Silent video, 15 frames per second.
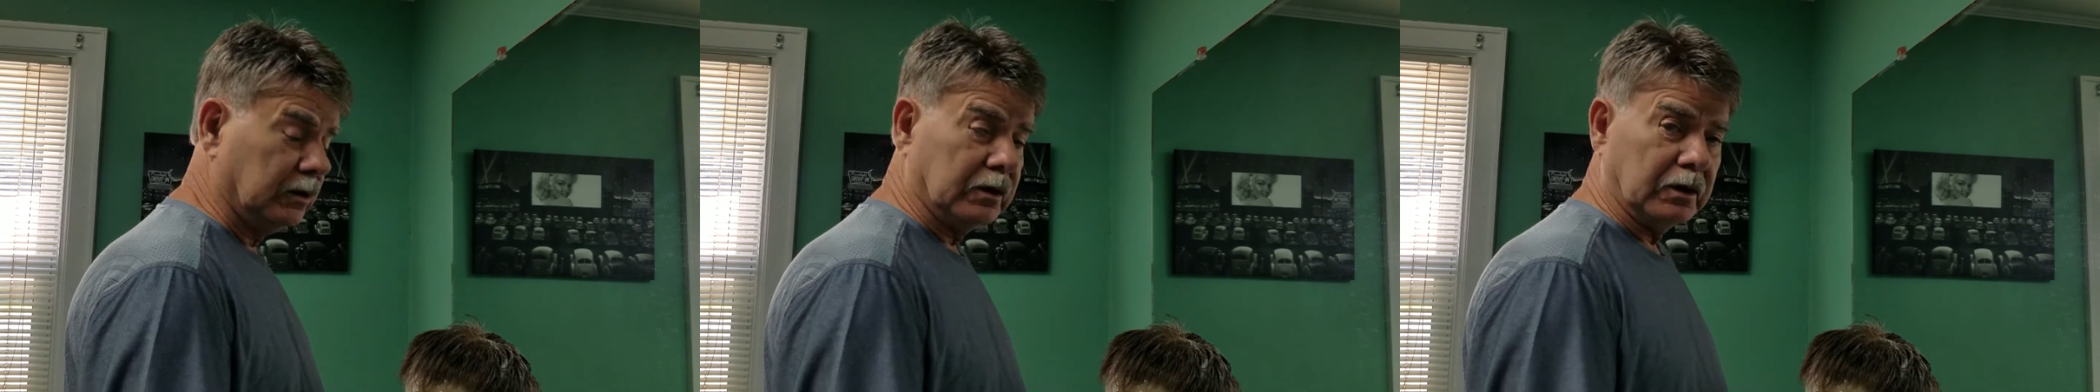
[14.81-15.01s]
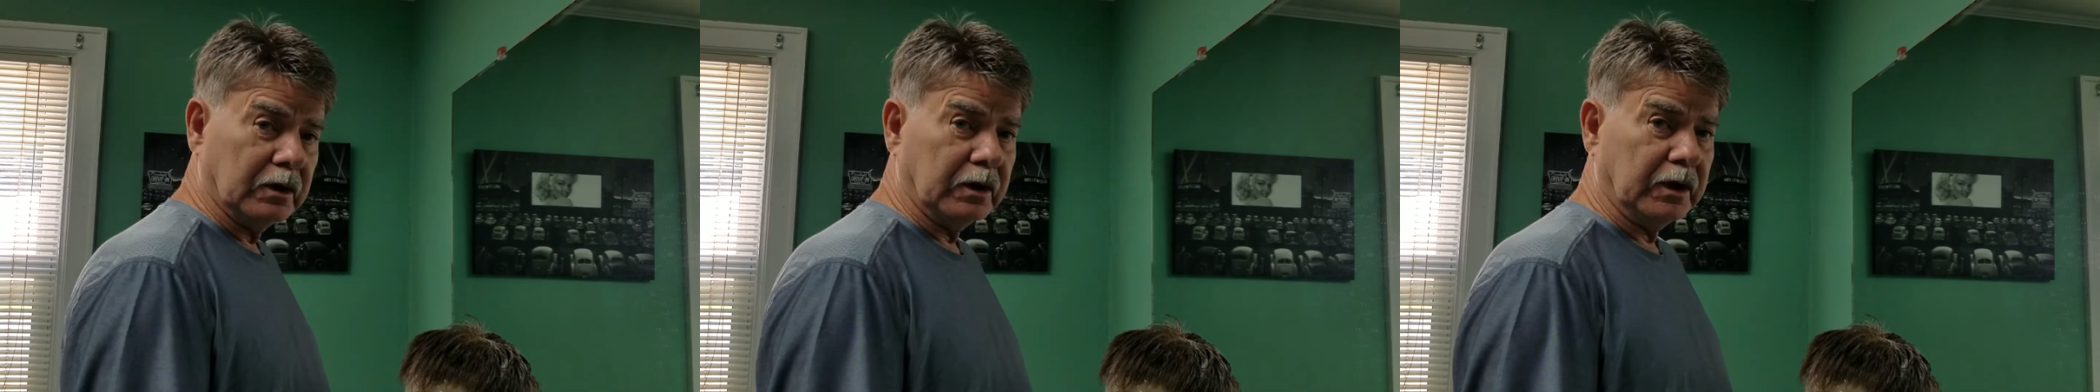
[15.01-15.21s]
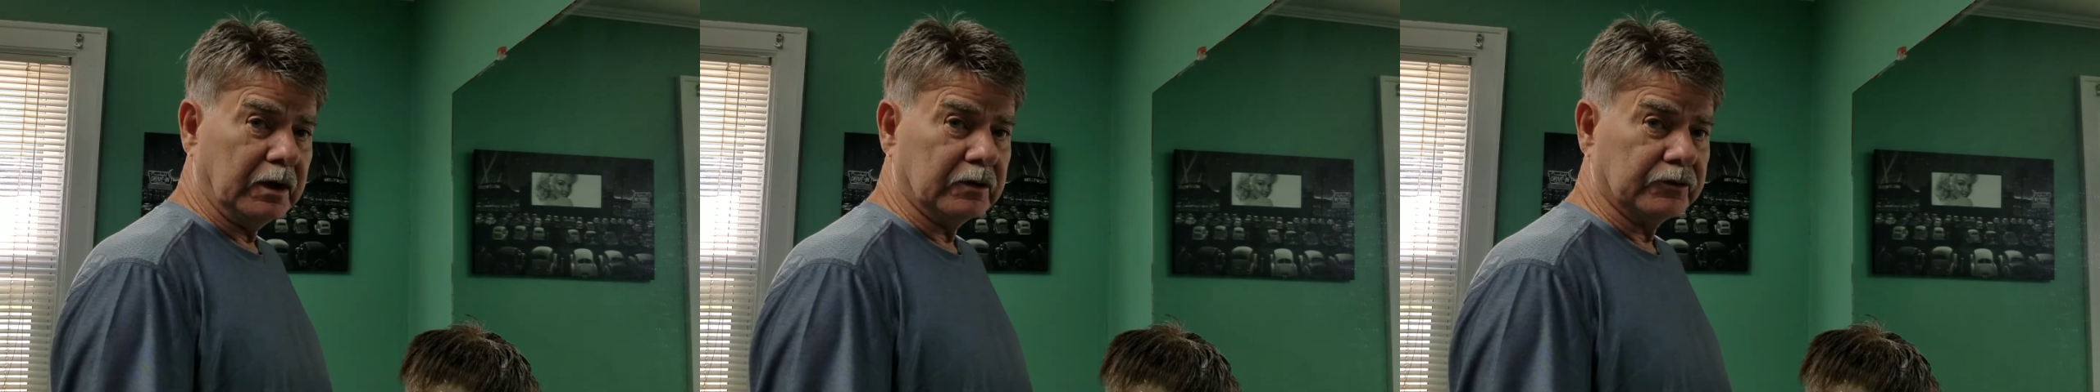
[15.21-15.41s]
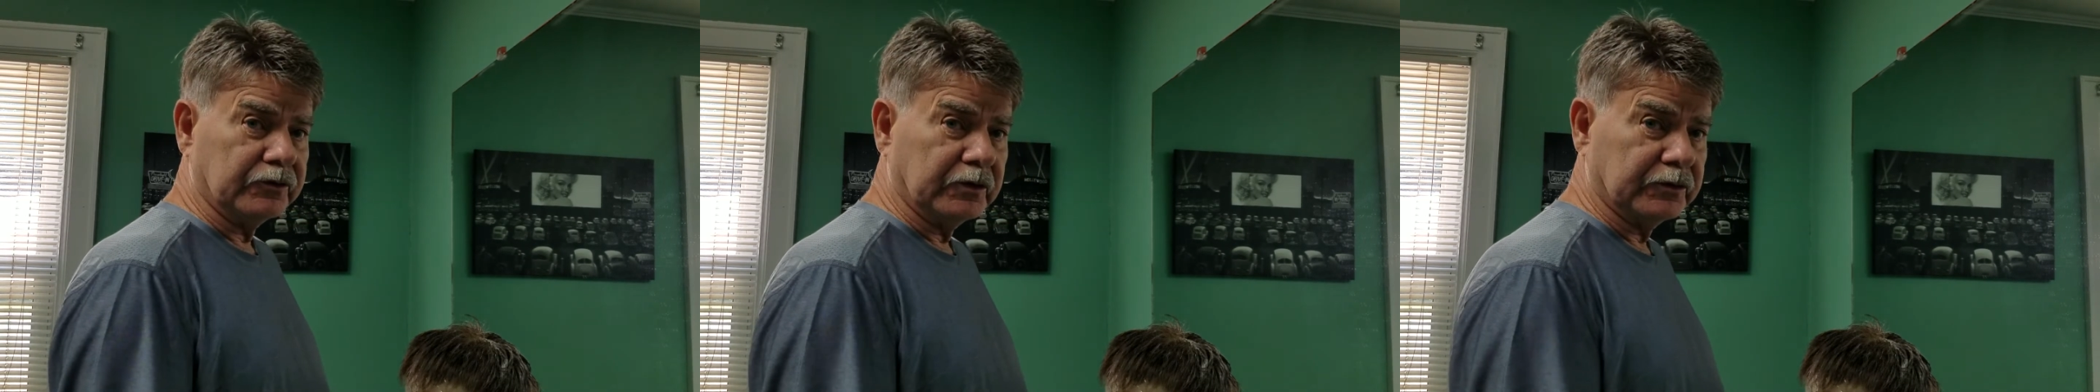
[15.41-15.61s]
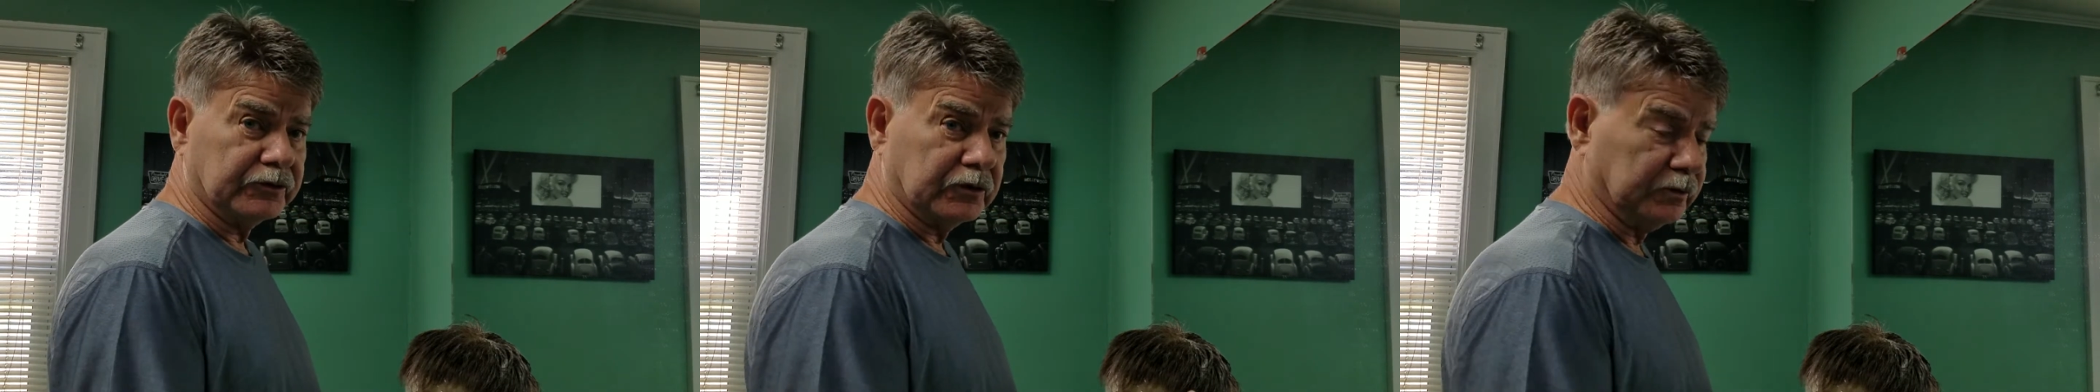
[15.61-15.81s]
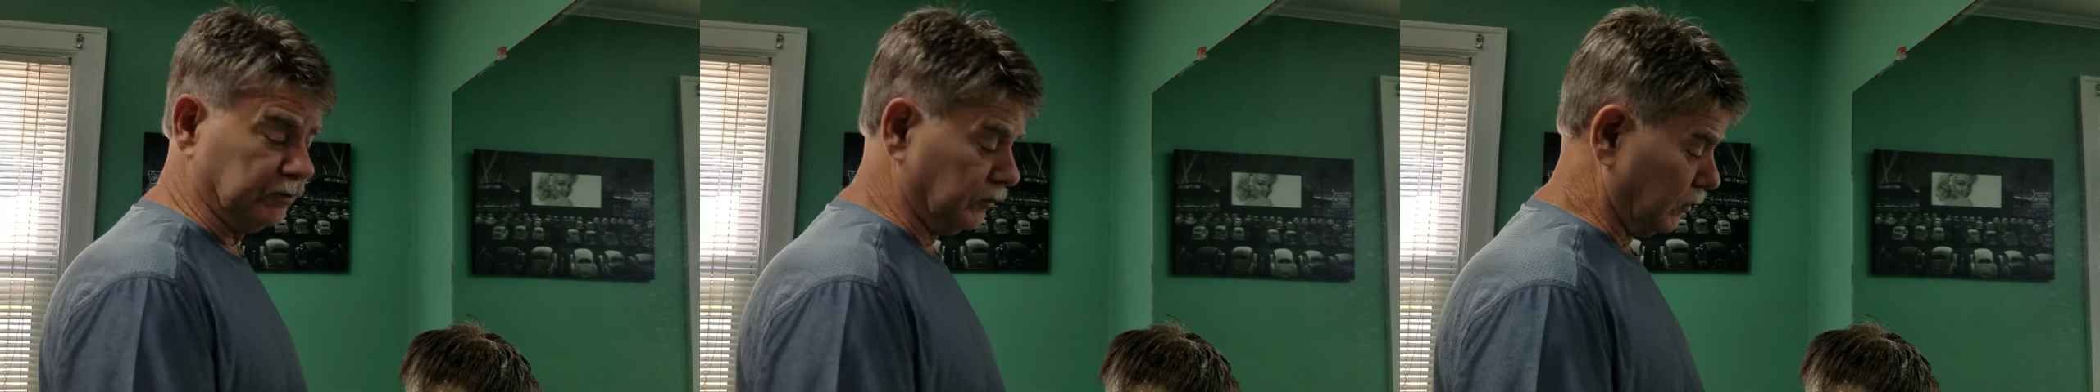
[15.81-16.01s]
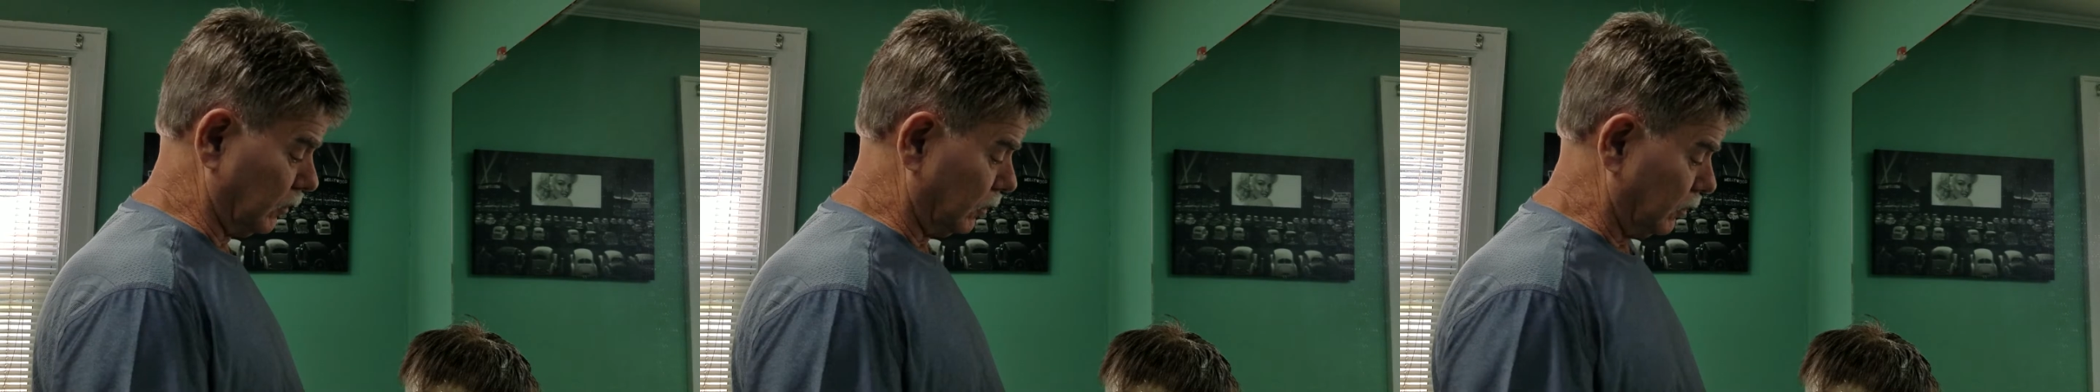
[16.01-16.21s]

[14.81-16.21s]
a hair system